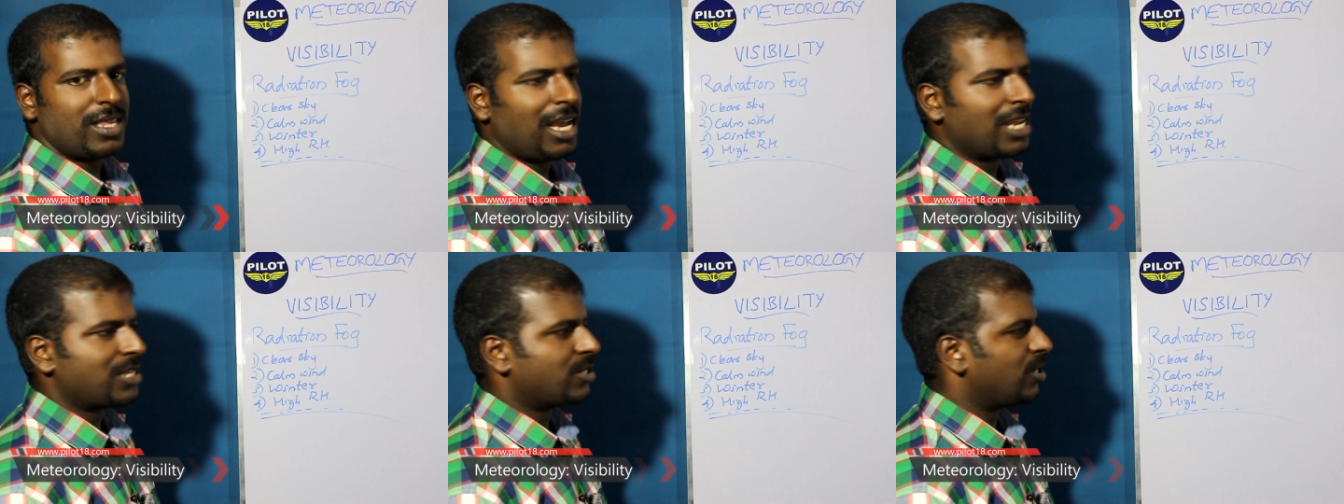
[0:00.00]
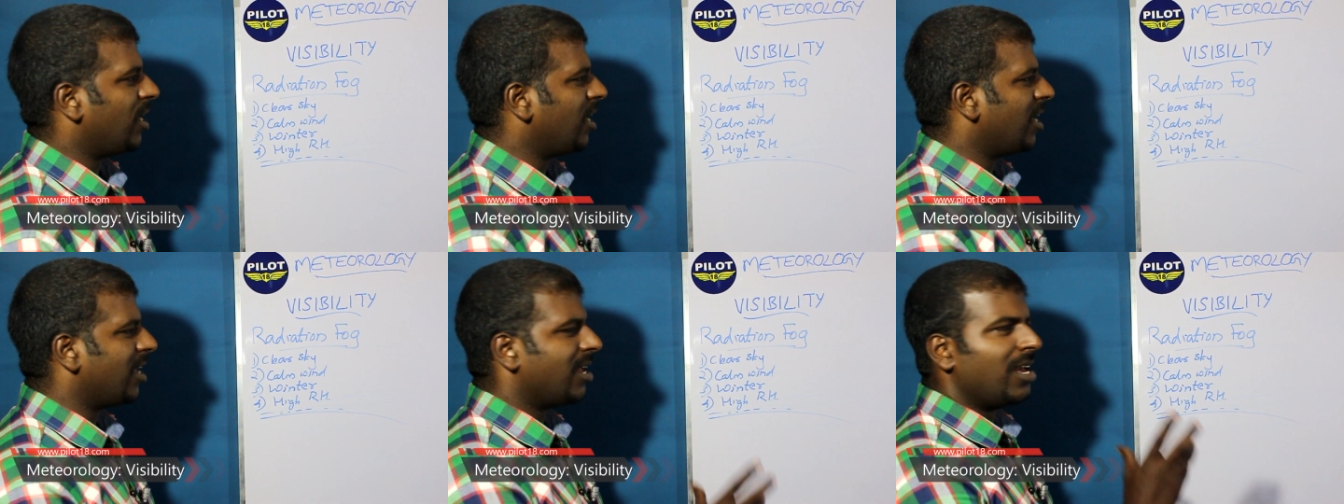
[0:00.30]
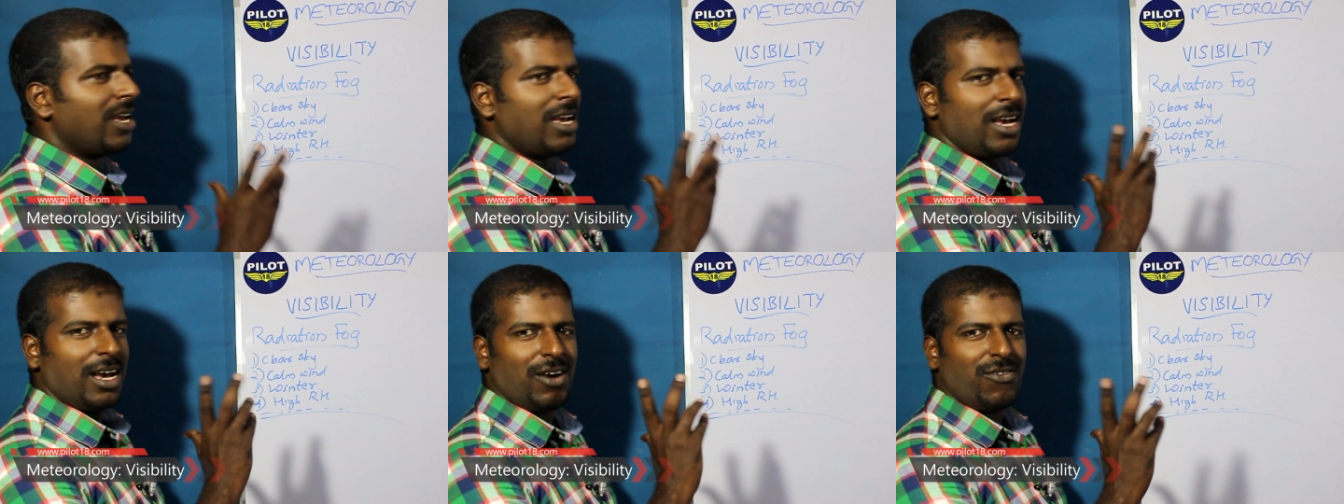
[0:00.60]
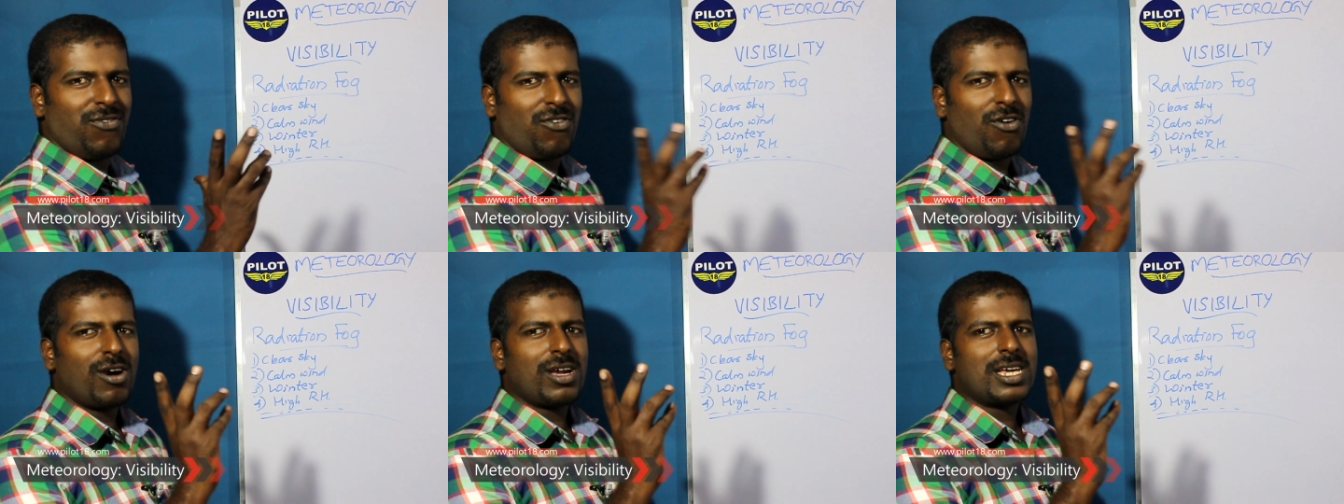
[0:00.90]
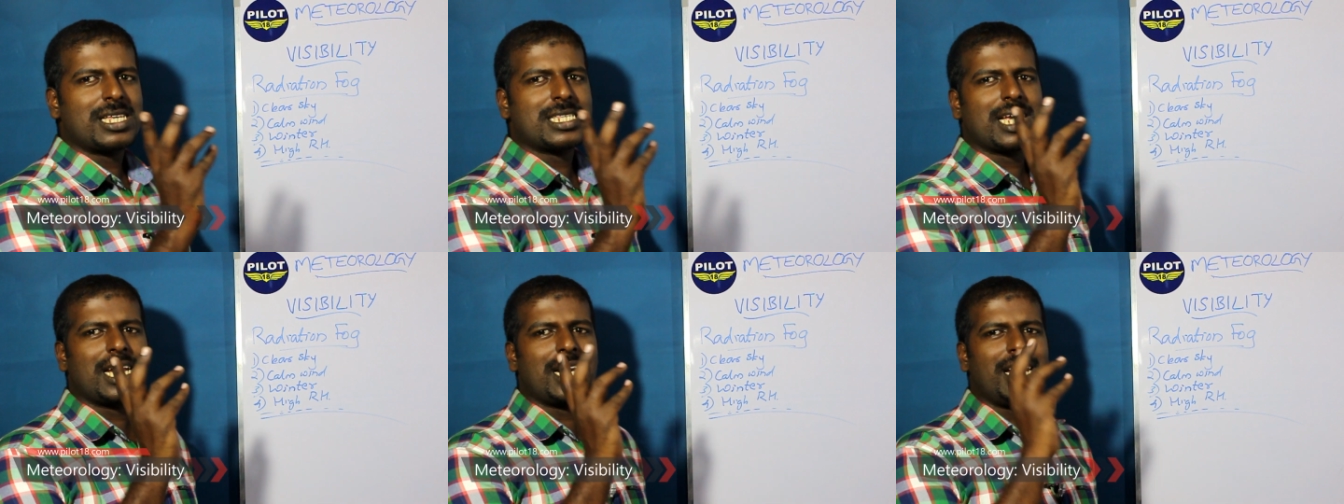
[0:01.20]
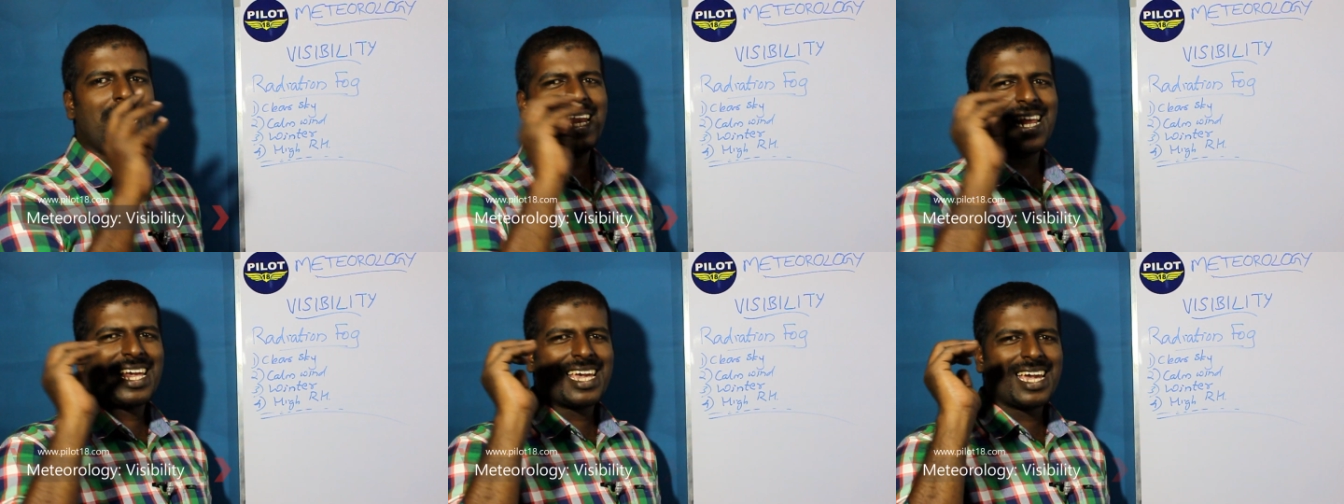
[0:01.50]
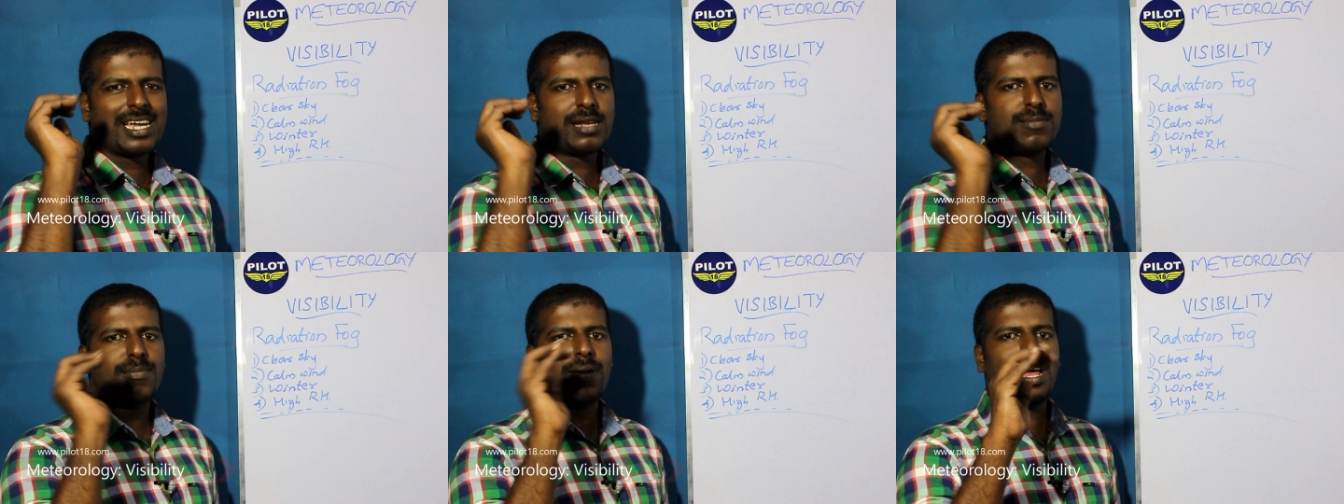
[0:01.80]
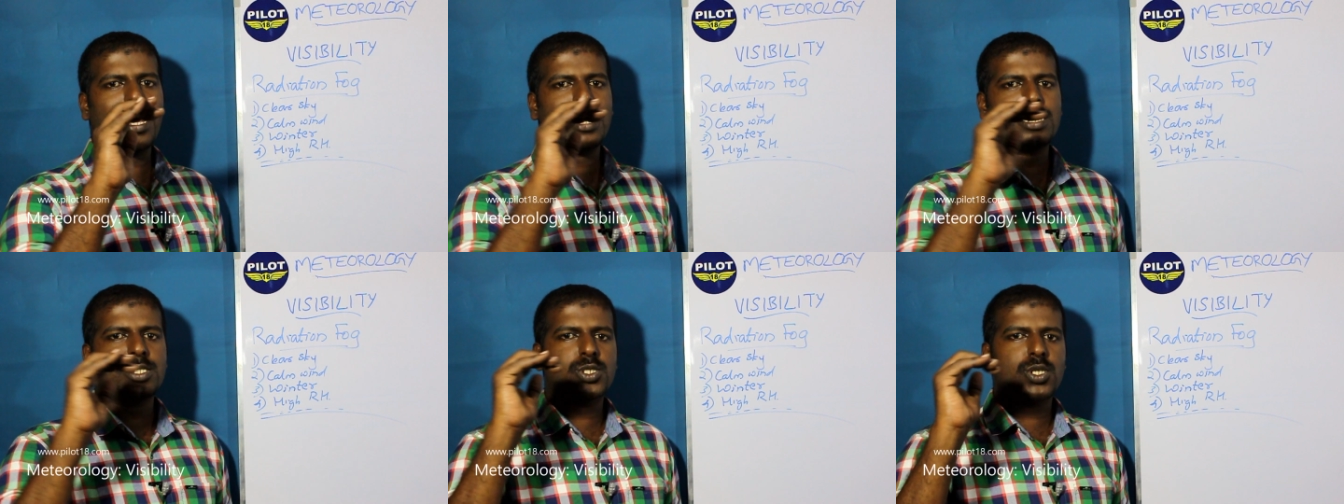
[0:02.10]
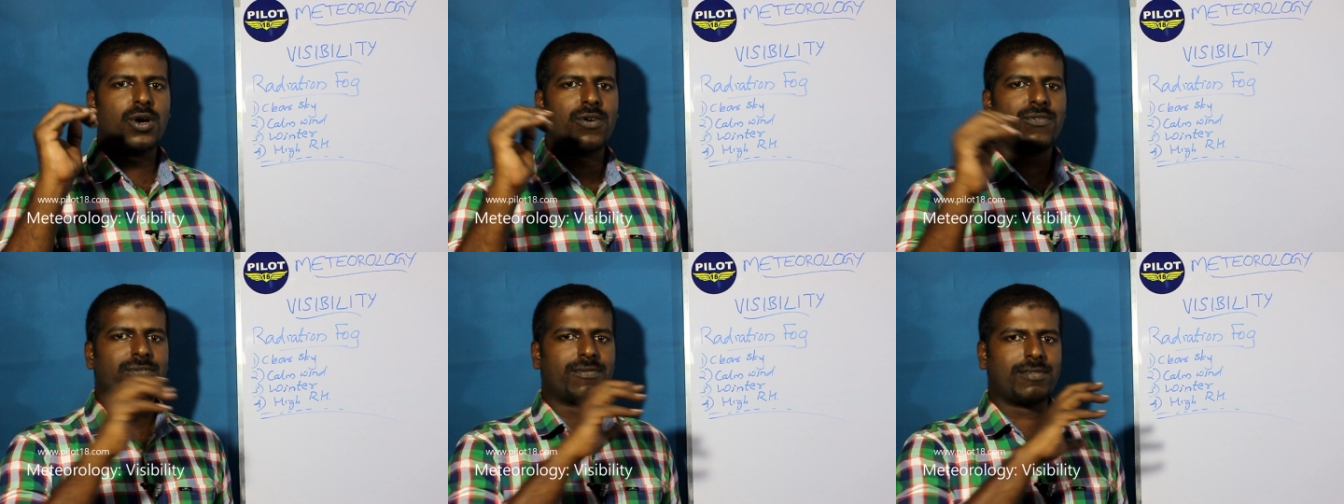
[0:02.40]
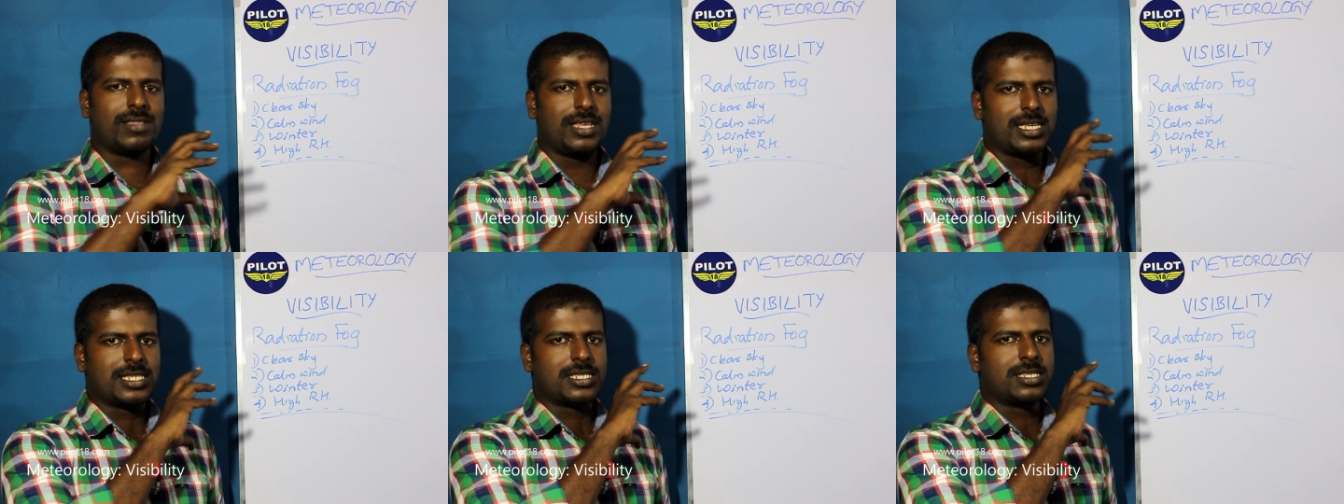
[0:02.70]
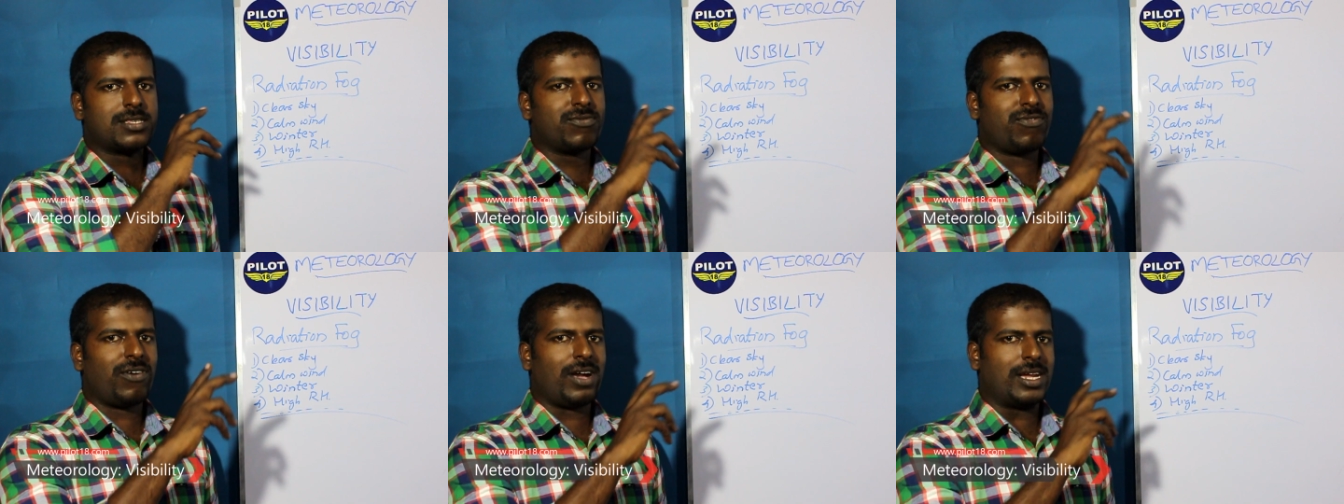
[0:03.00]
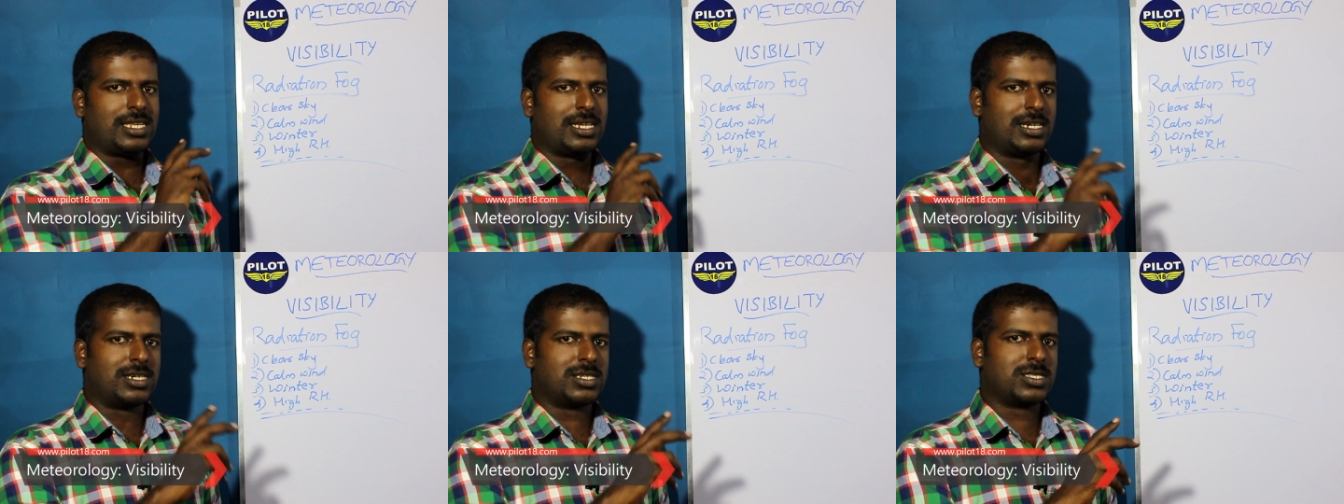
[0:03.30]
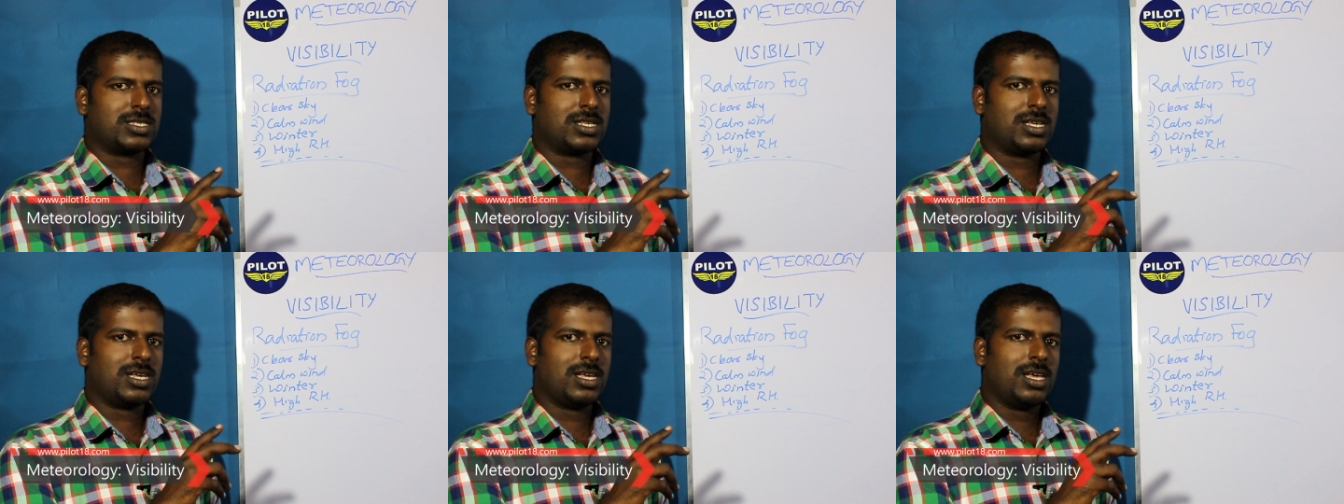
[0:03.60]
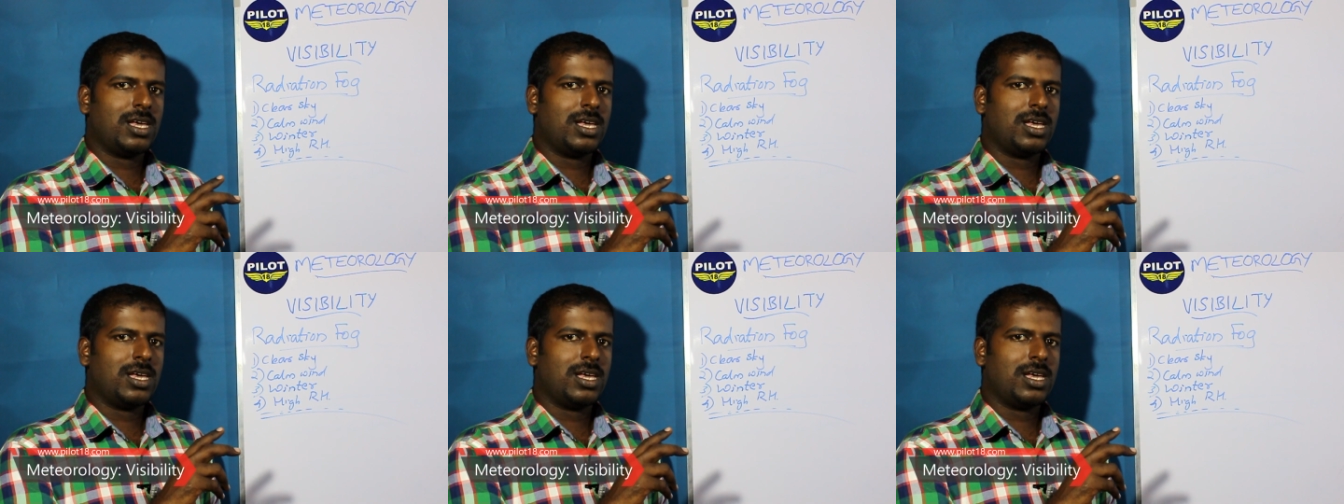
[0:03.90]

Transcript: Actually, fog is a delicate balance of these factors.